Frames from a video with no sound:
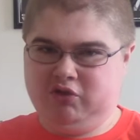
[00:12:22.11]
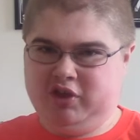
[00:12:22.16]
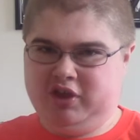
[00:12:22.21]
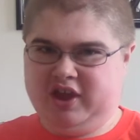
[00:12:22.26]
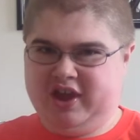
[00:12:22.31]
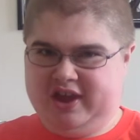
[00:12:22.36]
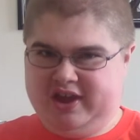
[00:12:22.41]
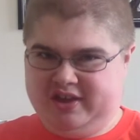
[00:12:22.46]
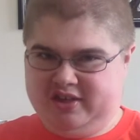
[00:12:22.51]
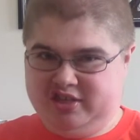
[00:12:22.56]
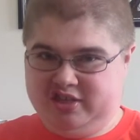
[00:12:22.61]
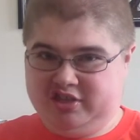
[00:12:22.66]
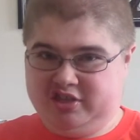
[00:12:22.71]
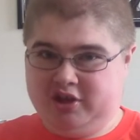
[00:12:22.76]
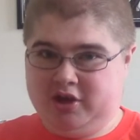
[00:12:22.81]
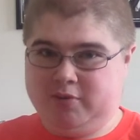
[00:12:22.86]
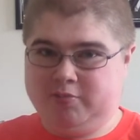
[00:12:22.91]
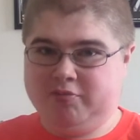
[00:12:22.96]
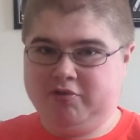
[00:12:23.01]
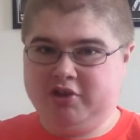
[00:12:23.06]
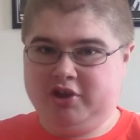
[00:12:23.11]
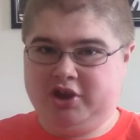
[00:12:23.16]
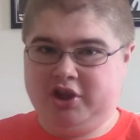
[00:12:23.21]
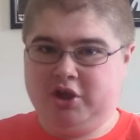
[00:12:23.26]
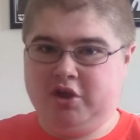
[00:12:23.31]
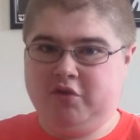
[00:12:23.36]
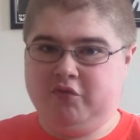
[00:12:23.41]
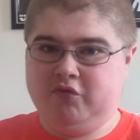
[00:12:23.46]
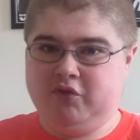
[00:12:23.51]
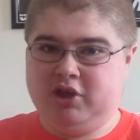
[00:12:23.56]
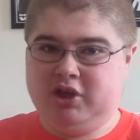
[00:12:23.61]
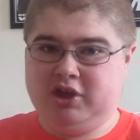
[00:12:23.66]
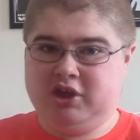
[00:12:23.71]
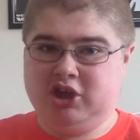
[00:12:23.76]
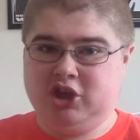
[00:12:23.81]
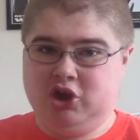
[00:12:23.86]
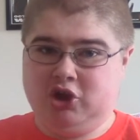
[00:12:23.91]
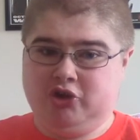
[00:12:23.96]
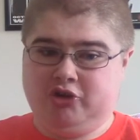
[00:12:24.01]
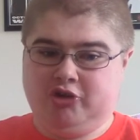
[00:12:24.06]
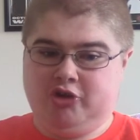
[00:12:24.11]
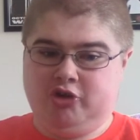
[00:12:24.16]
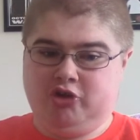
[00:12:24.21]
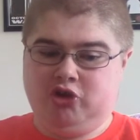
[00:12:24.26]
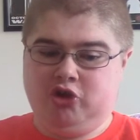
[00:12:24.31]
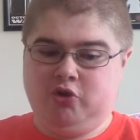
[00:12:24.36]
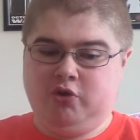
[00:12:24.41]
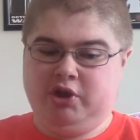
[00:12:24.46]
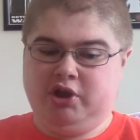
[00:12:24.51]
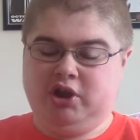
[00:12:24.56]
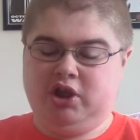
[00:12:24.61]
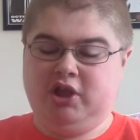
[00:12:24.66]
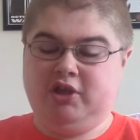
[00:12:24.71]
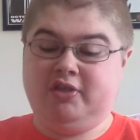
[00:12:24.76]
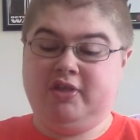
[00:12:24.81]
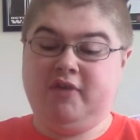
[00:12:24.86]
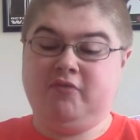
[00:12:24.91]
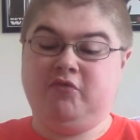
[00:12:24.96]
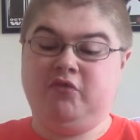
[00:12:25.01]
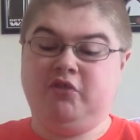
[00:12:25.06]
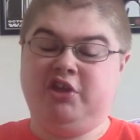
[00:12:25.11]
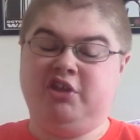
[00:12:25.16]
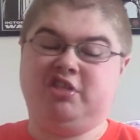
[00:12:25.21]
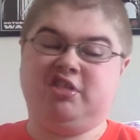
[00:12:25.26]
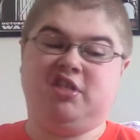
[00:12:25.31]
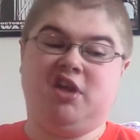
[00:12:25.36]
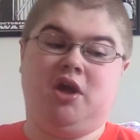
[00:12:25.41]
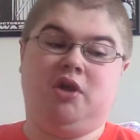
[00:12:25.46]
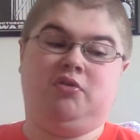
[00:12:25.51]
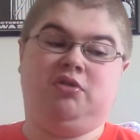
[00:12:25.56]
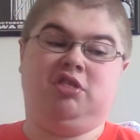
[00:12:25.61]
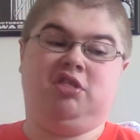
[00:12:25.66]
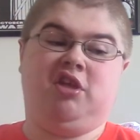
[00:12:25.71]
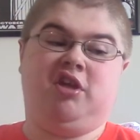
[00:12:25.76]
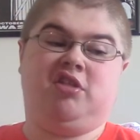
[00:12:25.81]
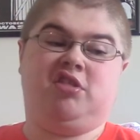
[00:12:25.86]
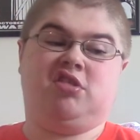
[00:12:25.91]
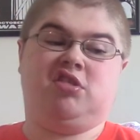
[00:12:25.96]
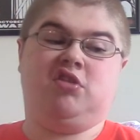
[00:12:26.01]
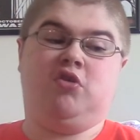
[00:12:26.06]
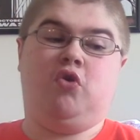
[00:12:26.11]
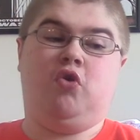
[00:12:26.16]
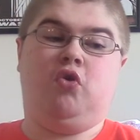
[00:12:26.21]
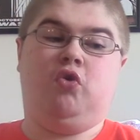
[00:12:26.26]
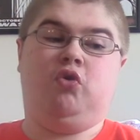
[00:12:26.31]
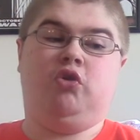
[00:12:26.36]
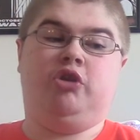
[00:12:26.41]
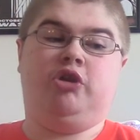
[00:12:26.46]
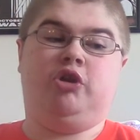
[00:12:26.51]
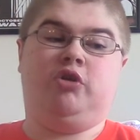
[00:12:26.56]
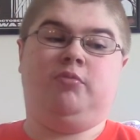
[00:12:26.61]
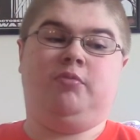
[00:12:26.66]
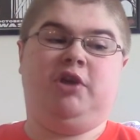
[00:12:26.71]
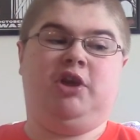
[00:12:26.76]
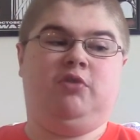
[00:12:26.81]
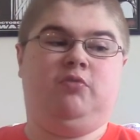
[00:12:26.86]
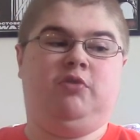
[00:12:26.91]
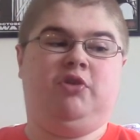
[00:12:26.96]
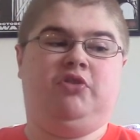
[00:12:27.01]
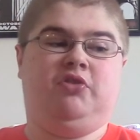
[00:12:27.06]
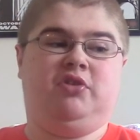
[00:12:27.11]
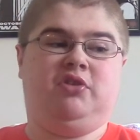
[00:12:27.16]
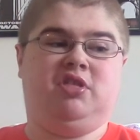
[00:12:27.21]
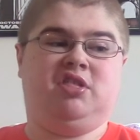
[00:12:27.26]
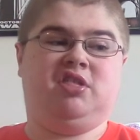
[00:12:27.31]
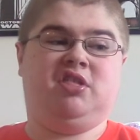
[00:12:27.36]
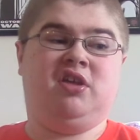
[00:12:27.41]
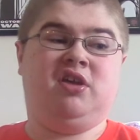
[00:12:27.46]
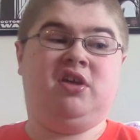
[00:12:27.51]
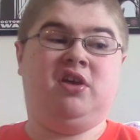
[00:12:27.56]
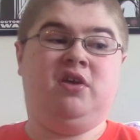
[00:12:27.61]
has plenty of character to it. It definitely sounds like soul a little bit with its